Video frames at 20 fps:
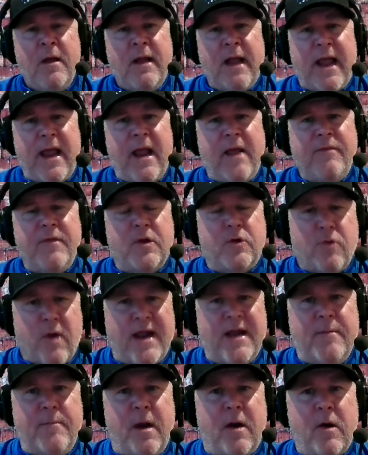and the
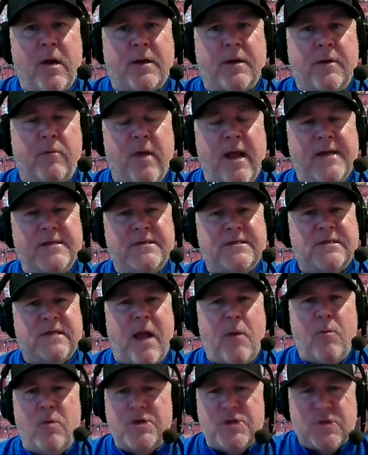Great American Race,
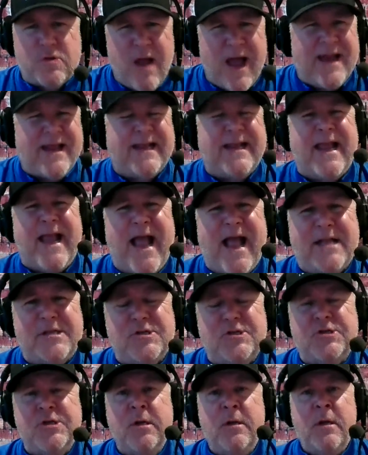I would try to
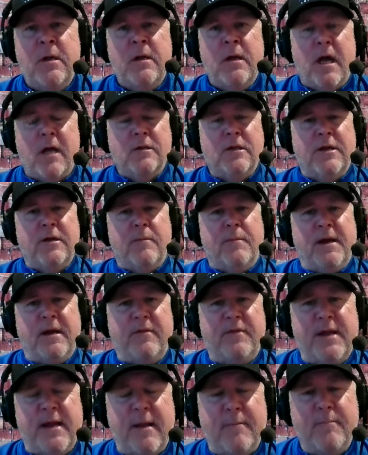catch a little bit
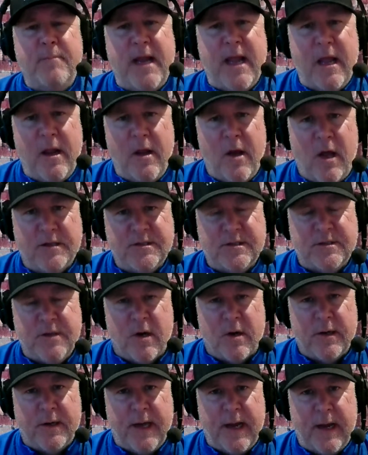of the NBA
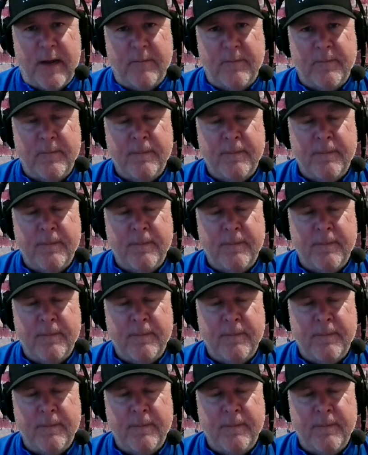All-Star game.